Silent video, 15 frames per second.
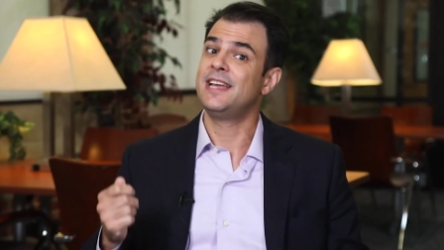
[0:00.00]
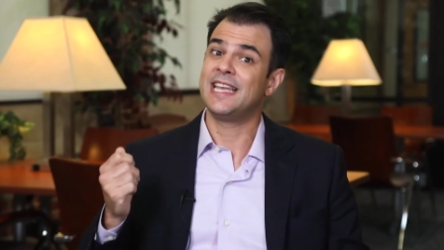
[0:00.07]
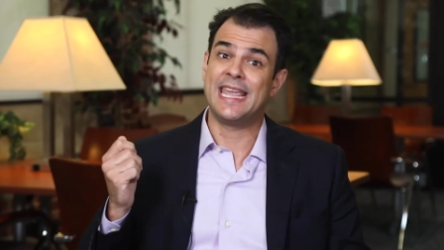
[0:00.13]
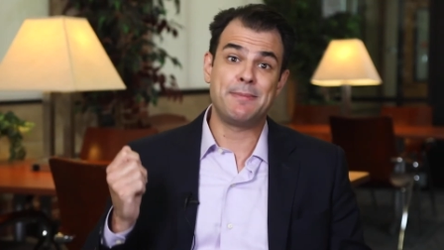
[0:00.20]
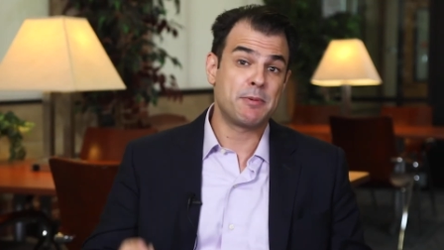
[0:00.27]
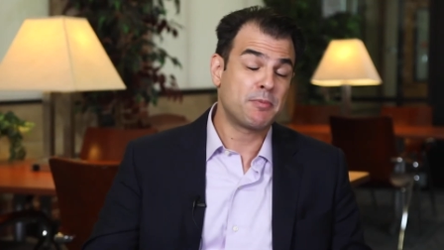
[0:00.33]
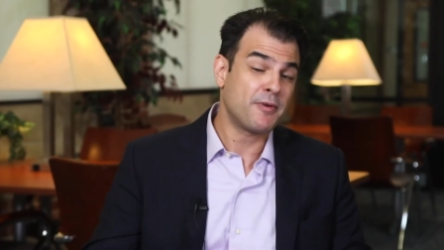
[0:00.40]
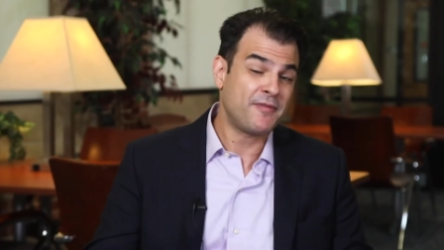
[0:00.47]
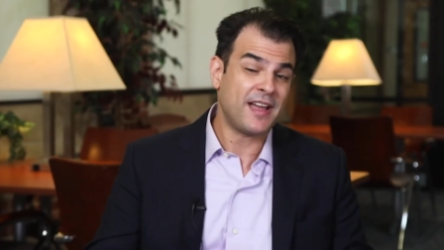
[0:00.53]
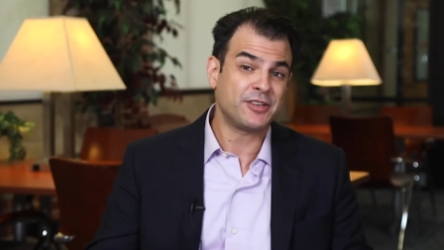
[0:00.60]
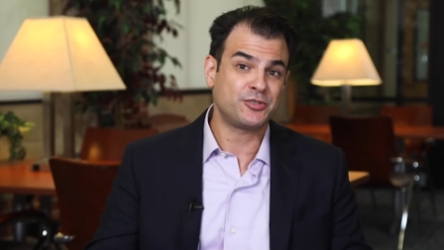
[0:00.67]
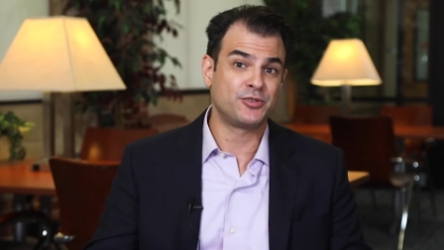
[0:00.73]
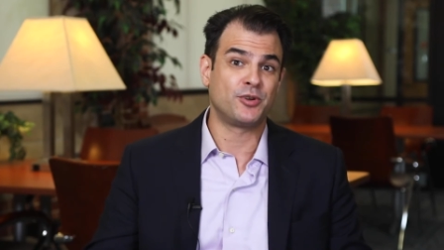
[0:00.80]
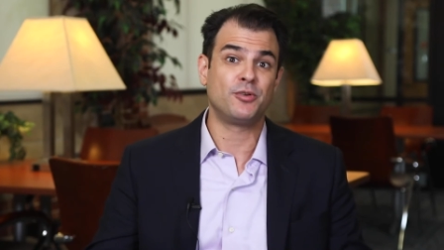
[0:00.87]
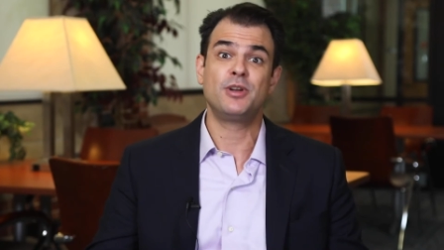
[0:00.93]
Keep it
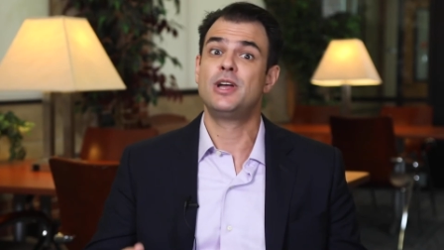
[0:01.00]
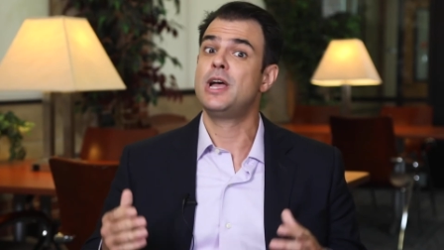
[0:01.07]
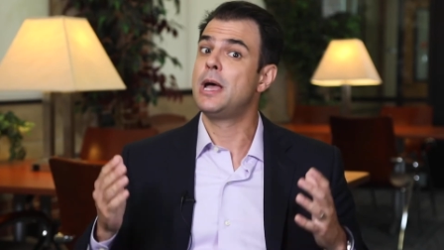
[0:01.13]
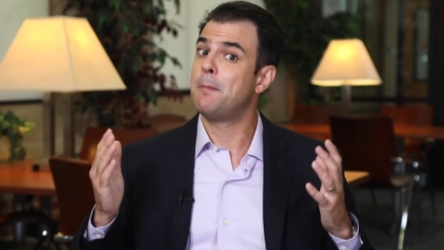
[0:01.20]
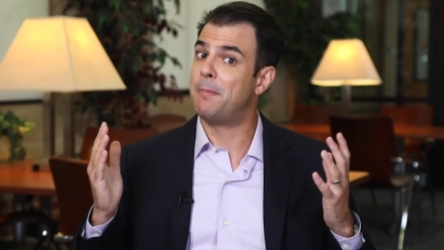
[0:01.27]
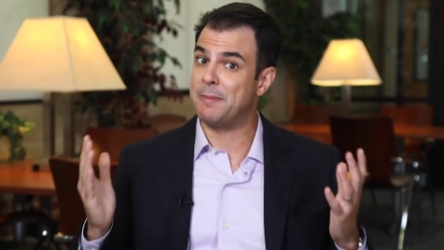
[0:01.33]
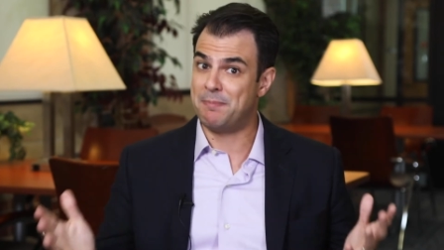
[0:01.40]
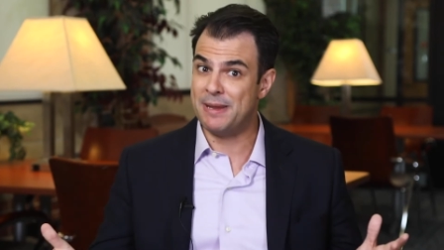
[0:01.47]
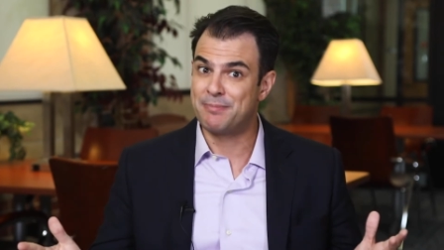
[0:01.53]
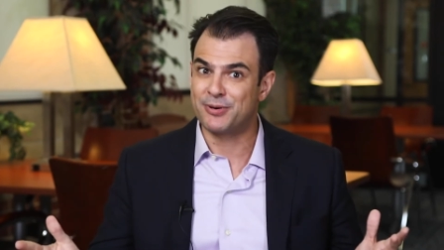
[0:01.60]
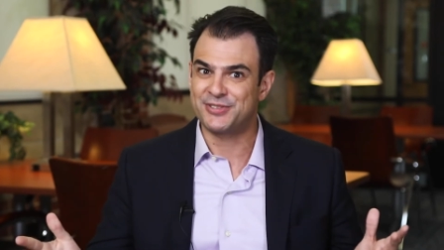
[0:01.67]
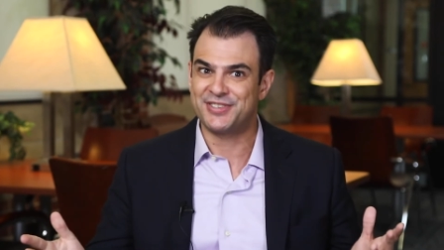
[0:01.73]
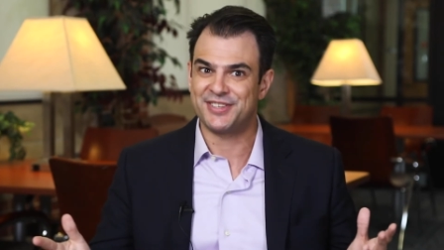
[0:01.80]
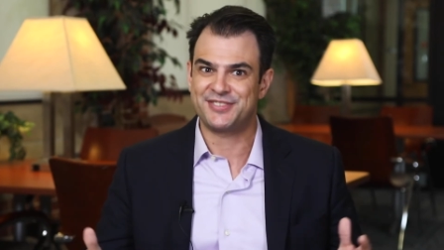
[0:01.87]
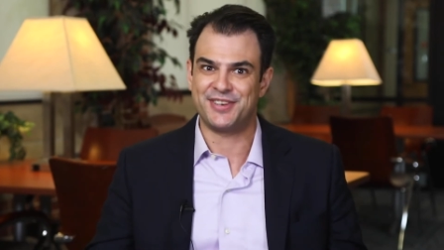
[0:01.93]
professional, but be
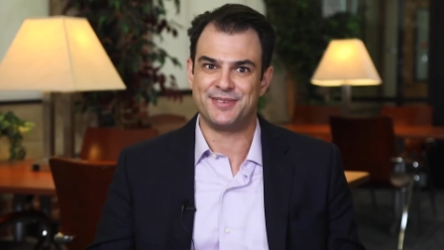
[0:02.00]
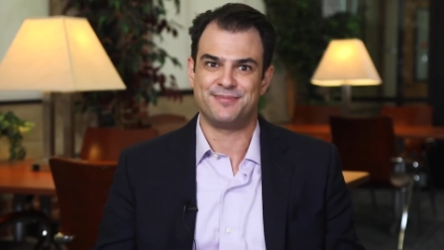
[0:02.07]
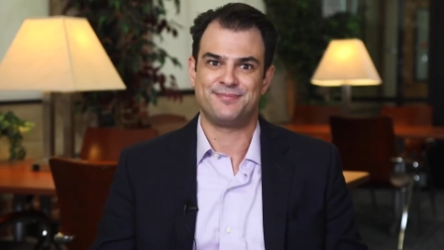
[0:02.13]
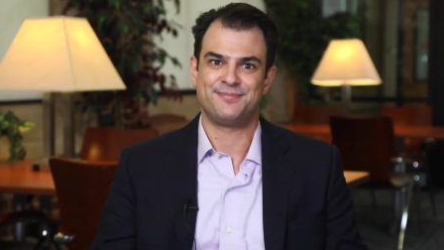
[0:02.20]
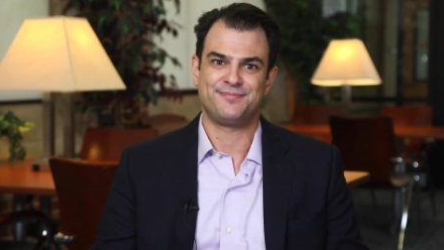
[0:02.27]
persistent.